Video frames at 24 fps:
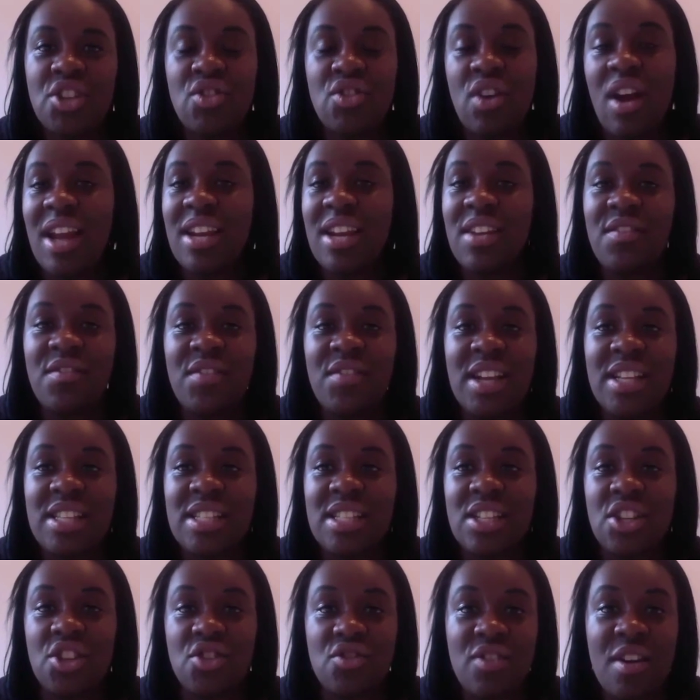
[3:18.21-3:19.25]
try and invest
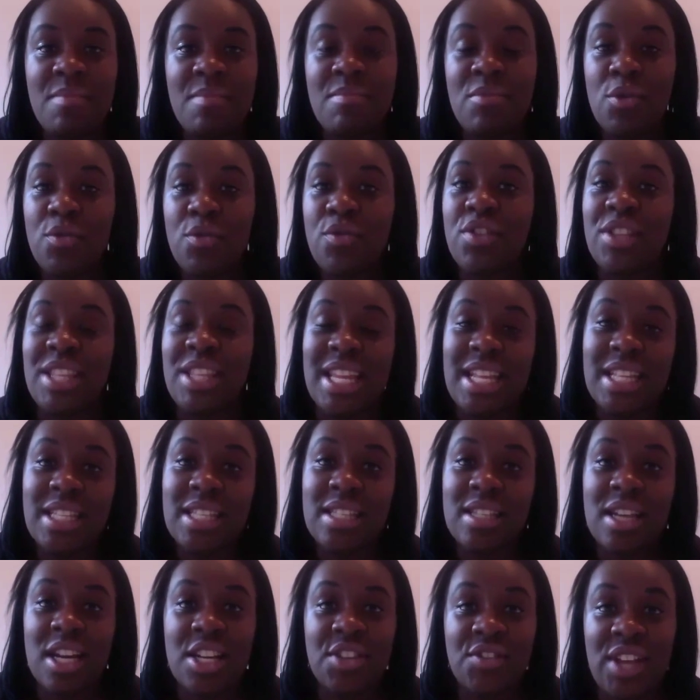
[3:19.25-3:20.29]
in a treadmill for the
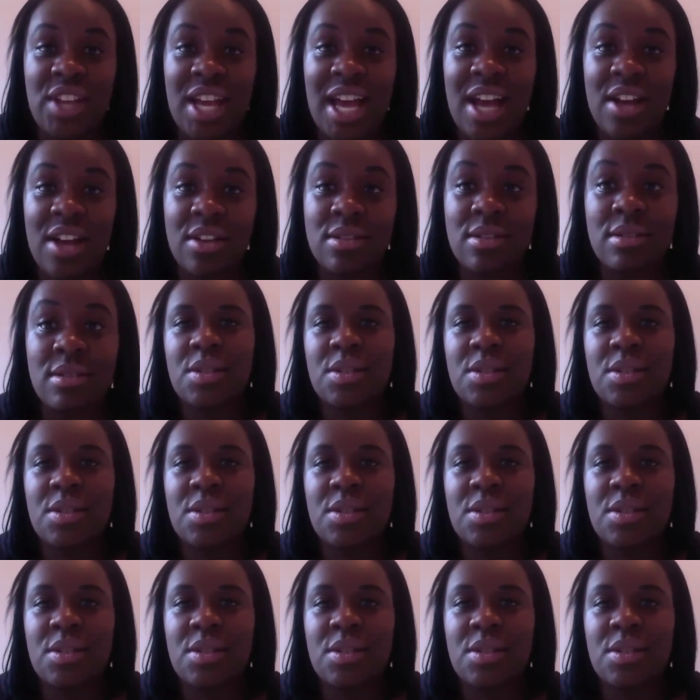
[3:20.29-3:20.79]
inside of your house.